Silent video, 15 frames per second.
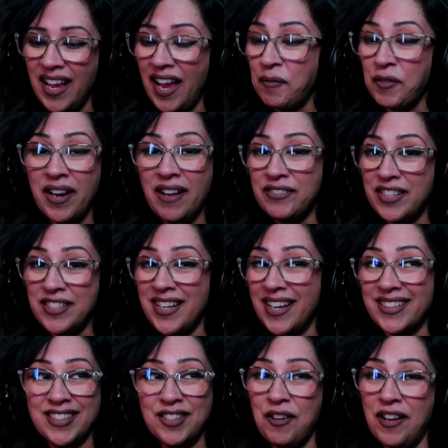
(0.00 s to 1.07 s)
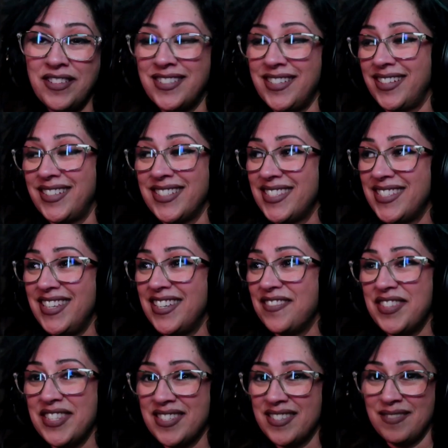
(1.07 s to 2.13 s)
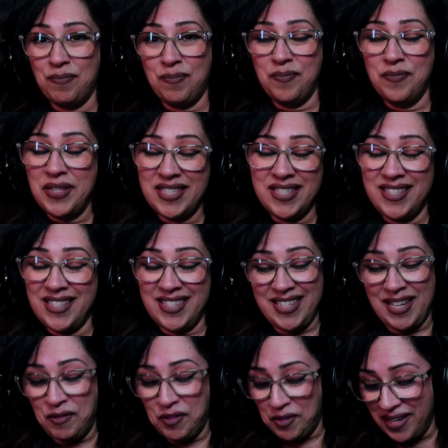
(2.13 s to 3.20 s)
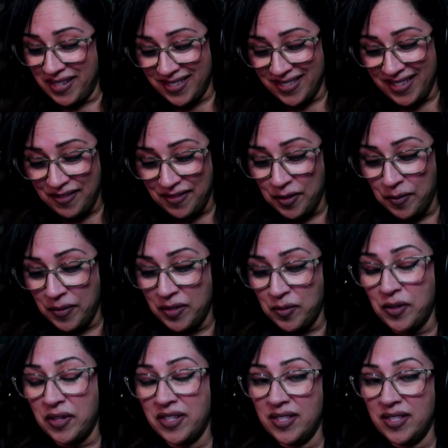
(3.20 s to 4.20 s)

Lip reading: I'm gonna have to cross check to see if this is the same director that filmed this one,